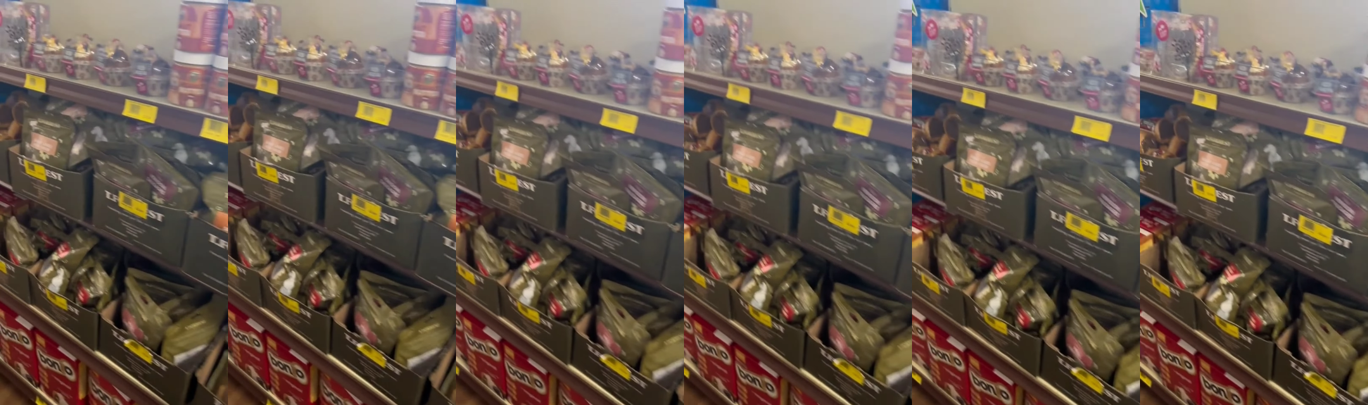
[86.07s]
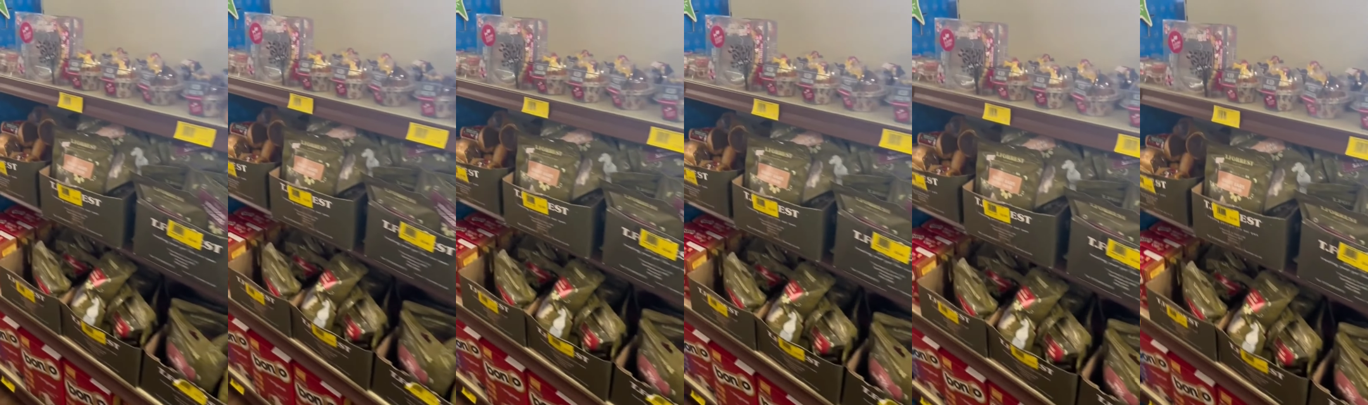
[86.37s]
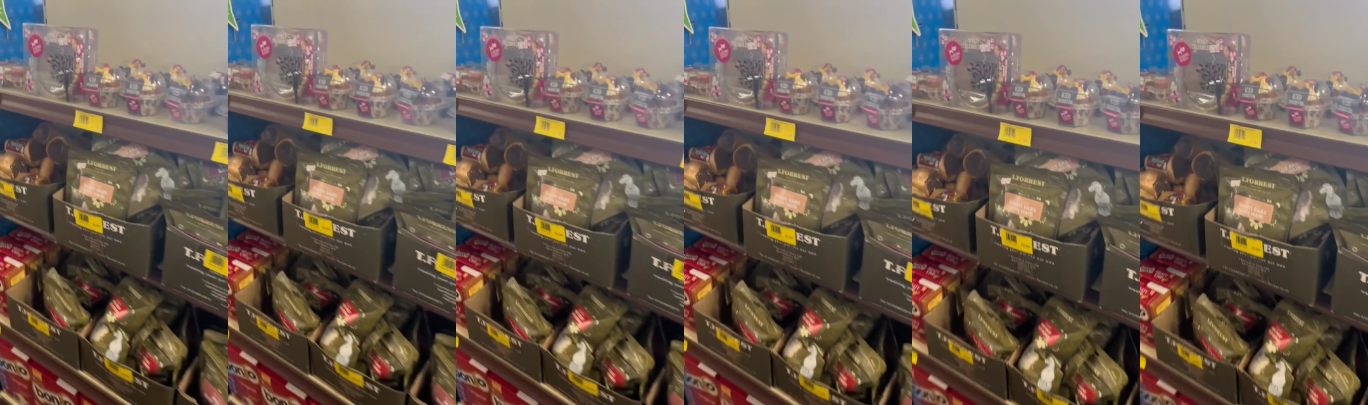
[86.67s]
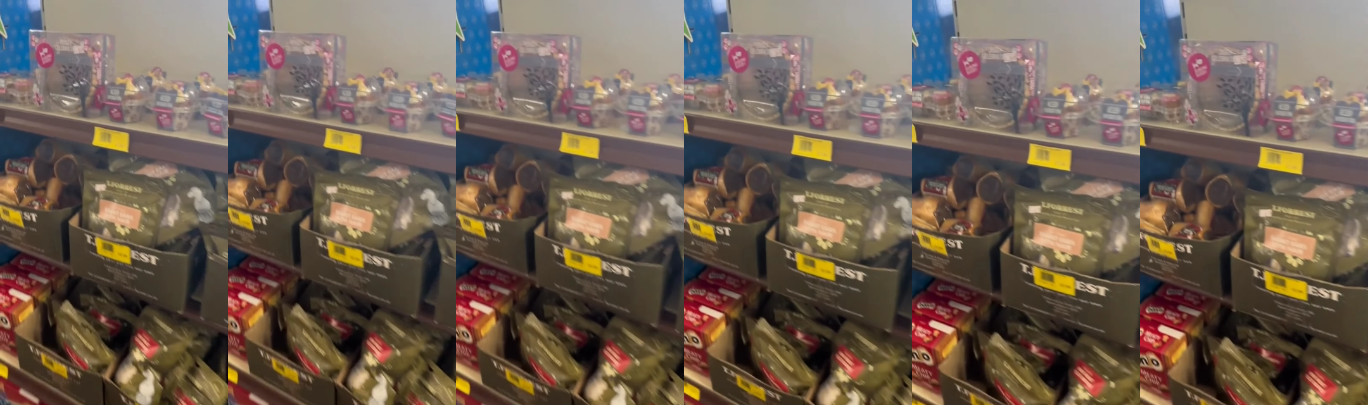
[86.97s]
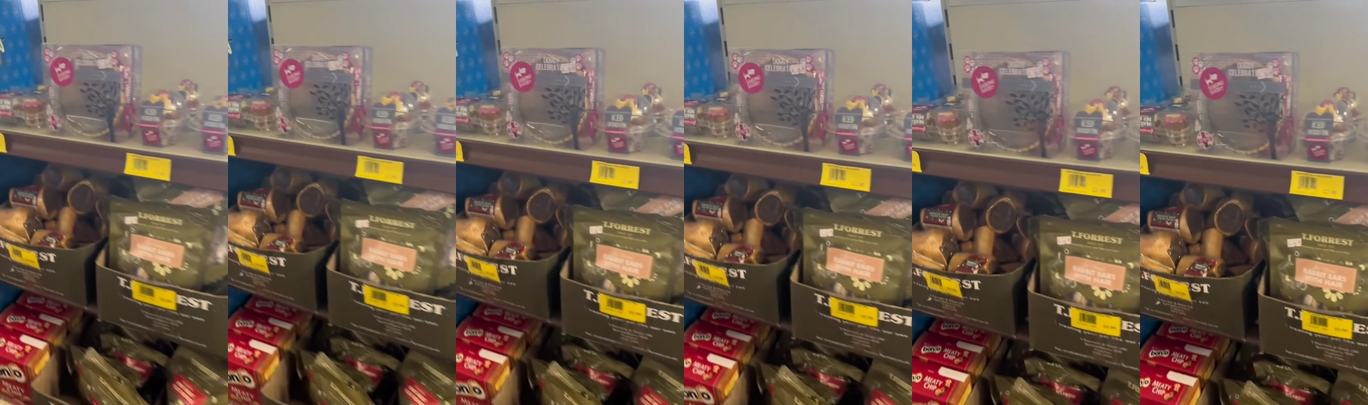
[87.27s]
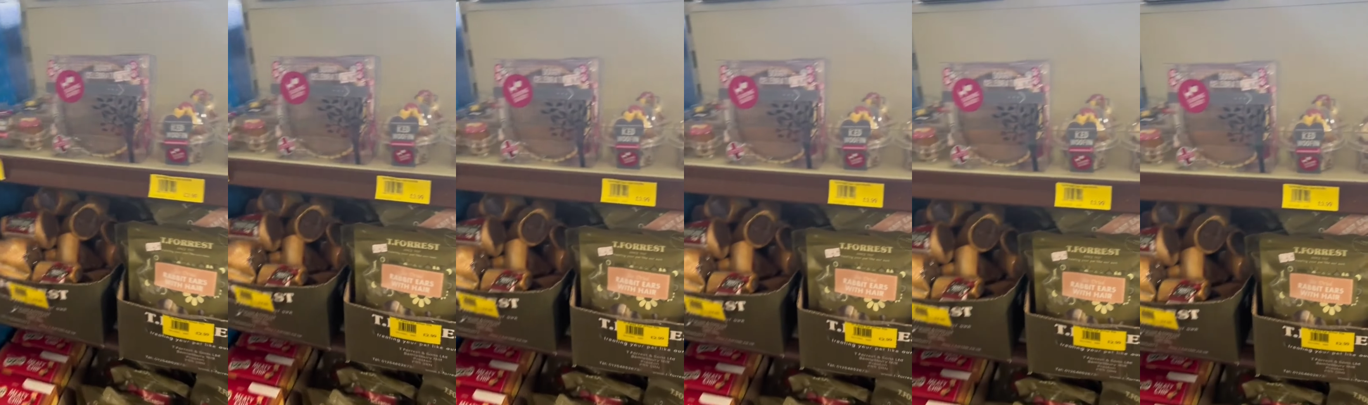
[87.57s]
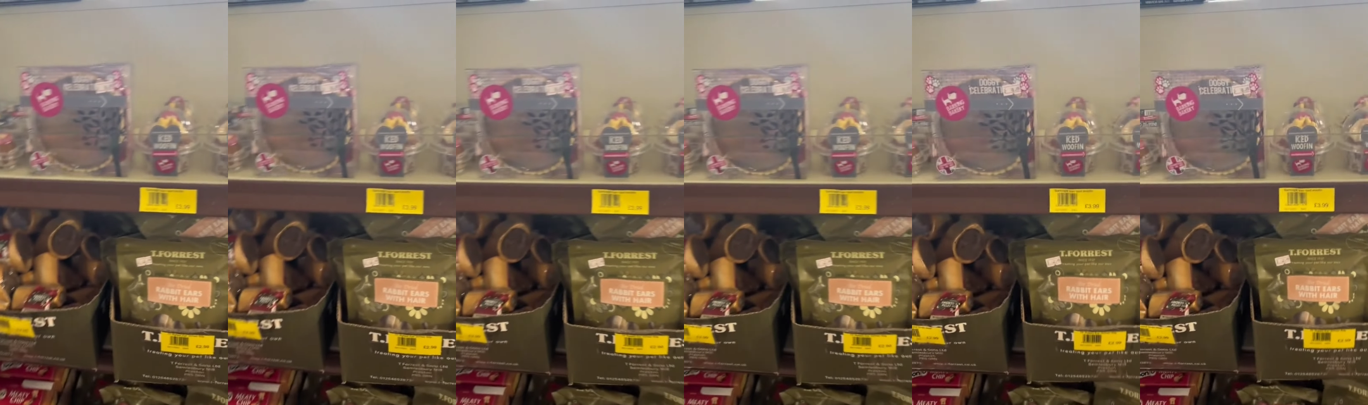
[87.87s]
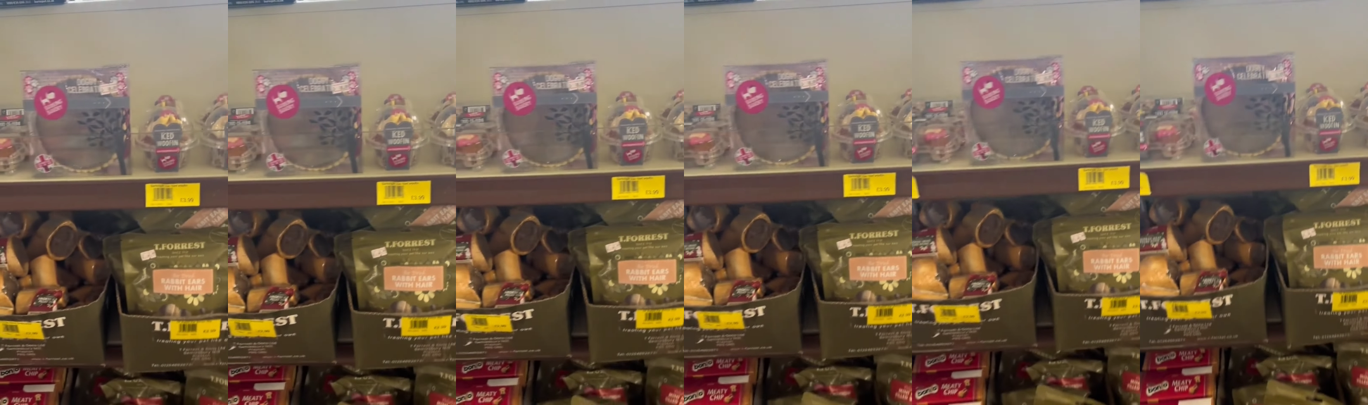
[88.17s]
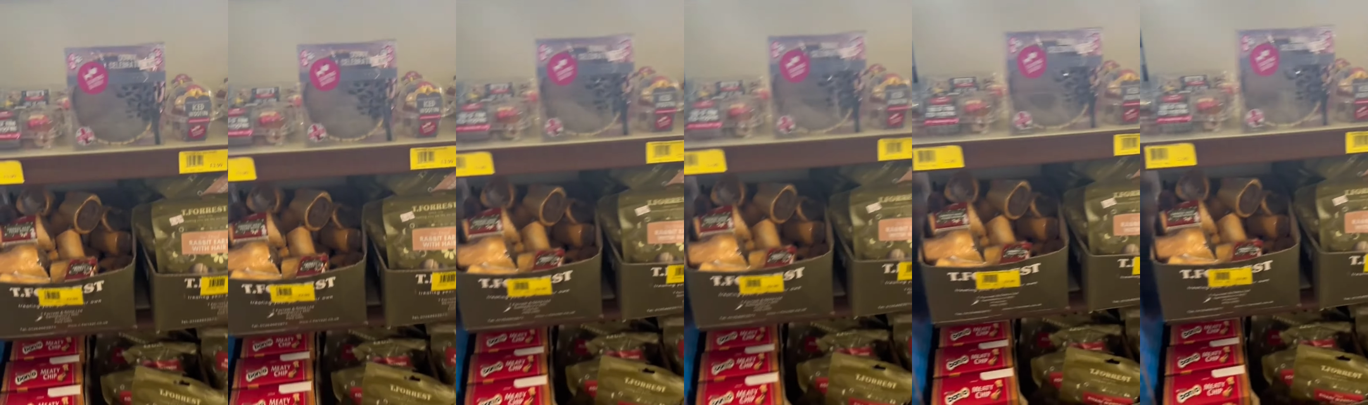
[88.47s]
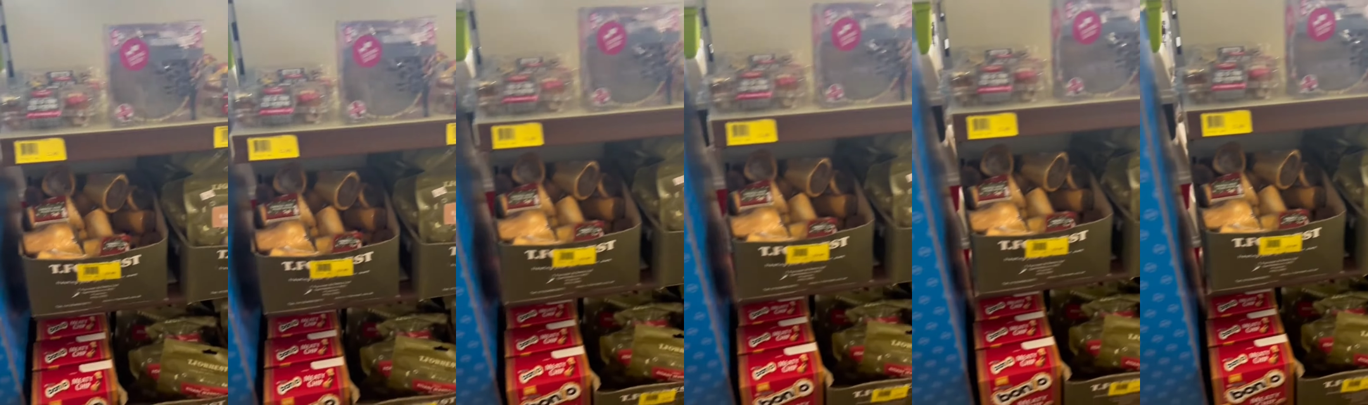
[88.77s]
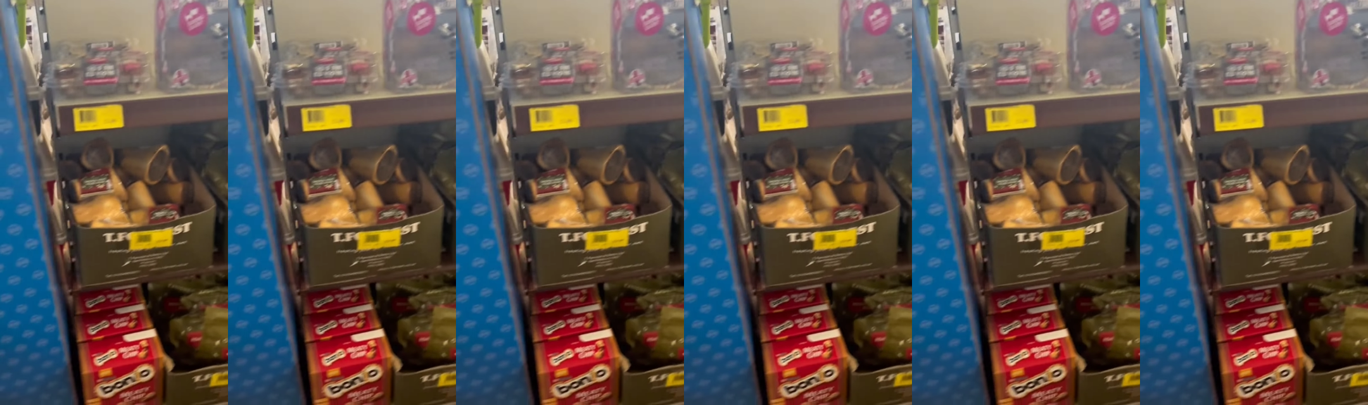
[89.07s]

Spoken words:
[unreadable: no face in view]